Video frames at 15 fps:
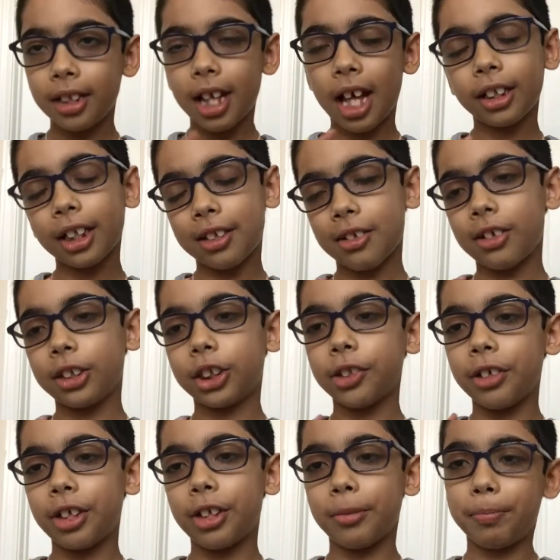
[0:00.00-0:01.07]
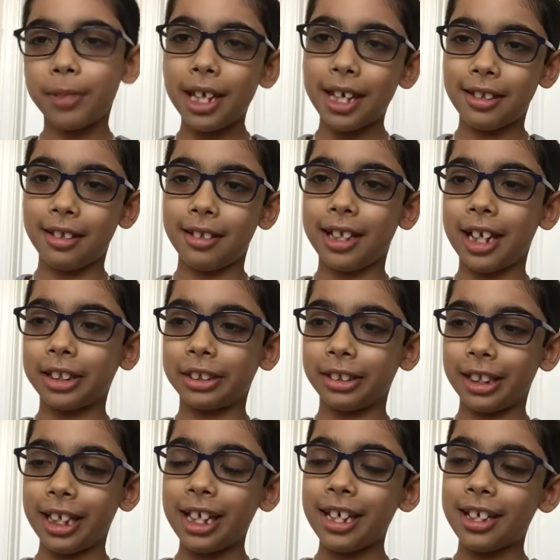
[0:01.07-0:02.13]
I'll get started showing the pieces
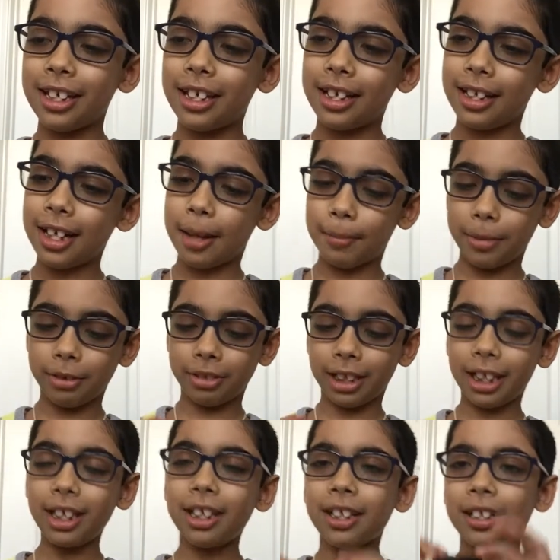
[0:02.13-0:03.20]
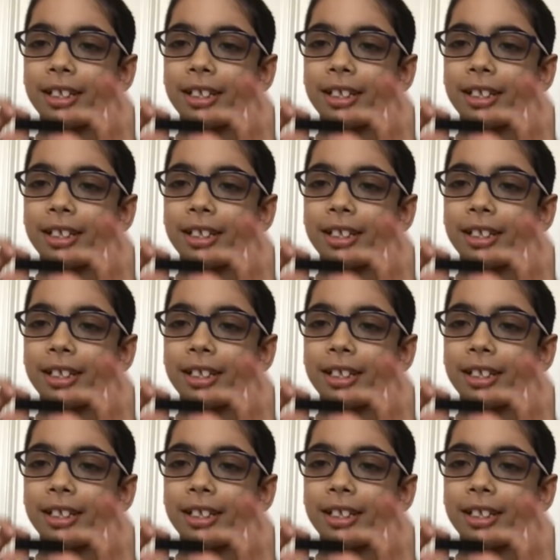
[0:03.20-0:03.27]
actually, not building.